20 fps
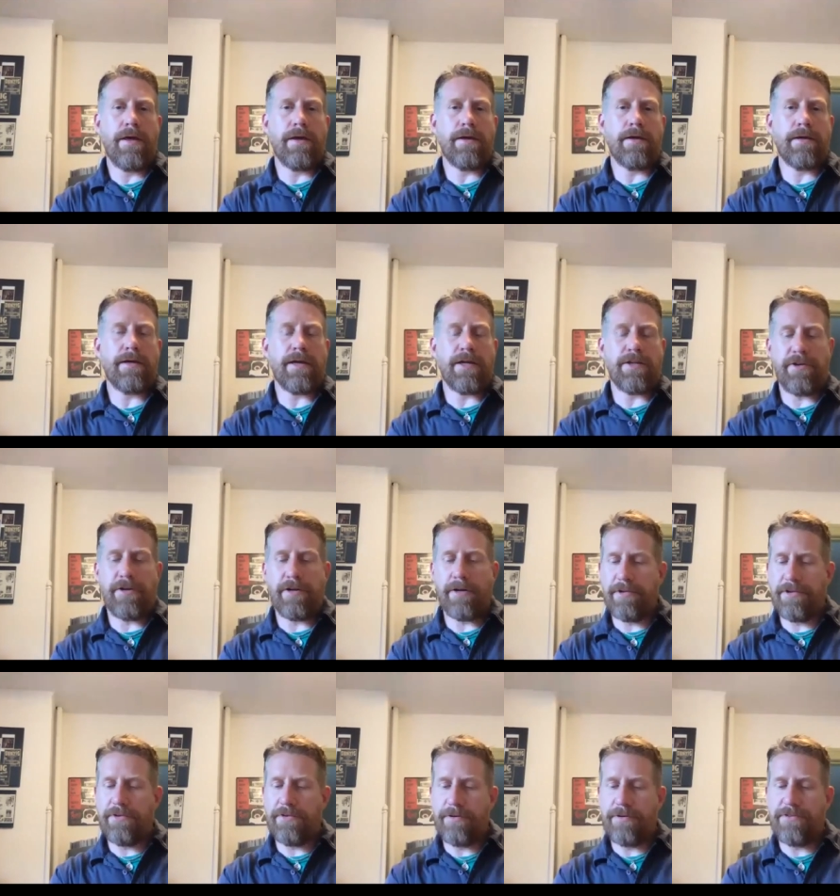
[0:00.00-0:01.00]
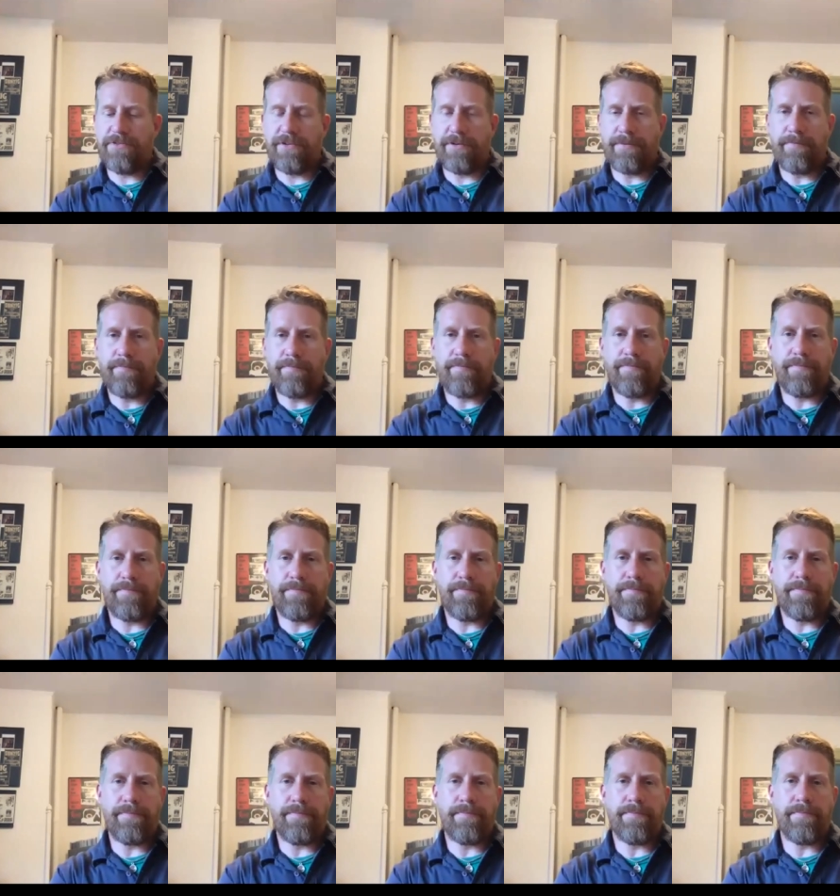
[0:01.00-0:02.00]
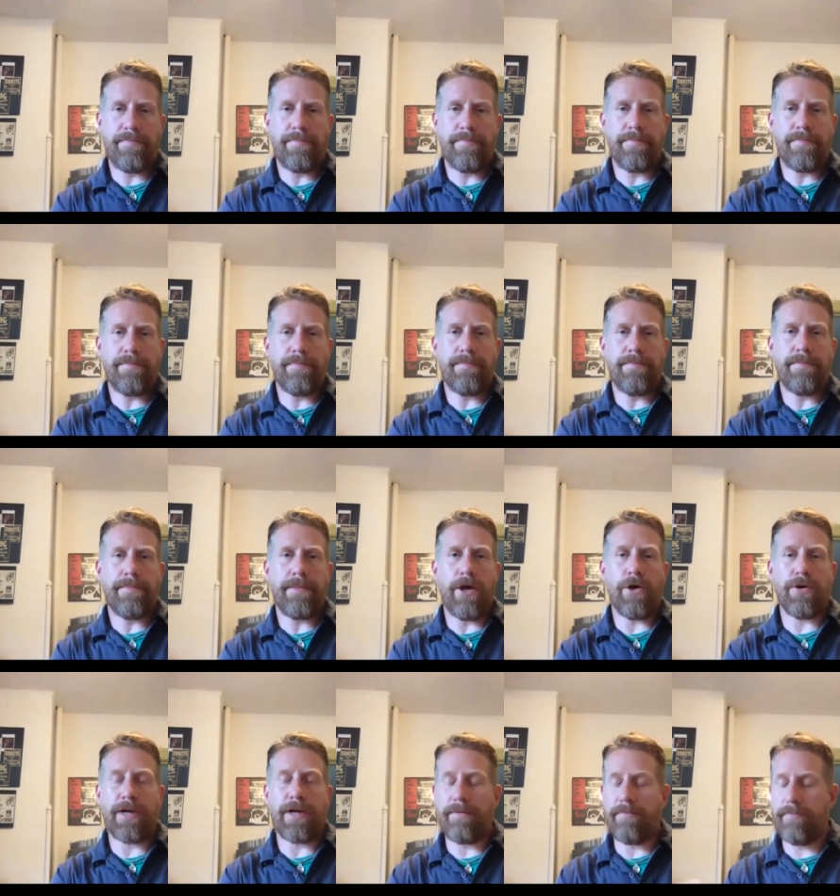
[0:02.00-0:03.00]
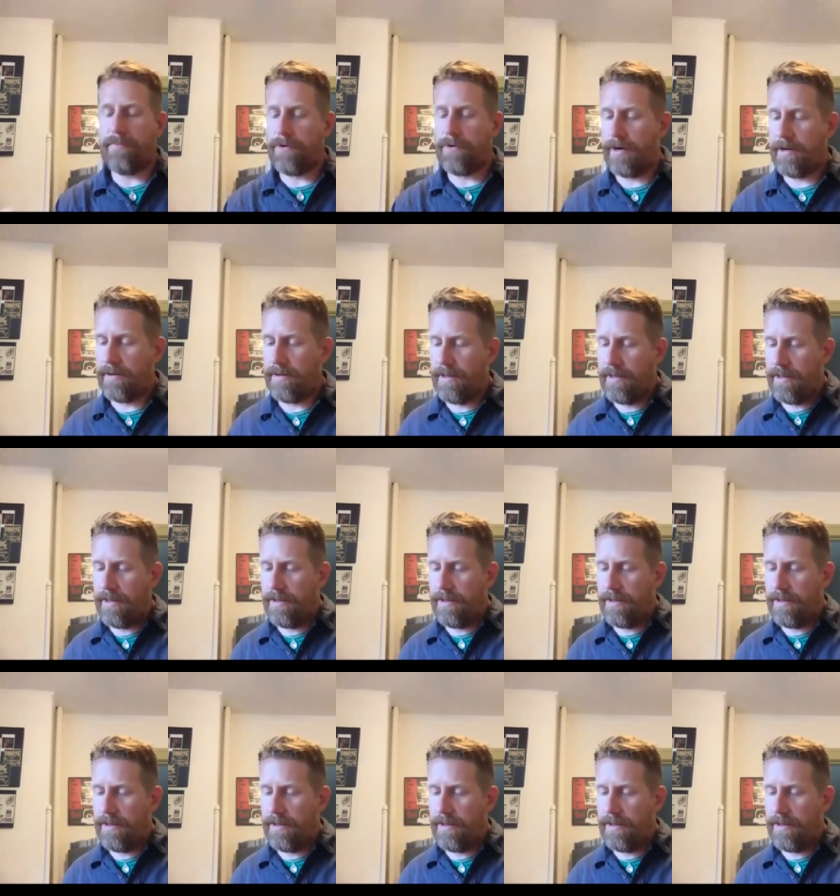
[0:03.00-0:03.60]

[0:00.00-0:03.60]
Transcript: Can you hear me, Teresa? Okay, great.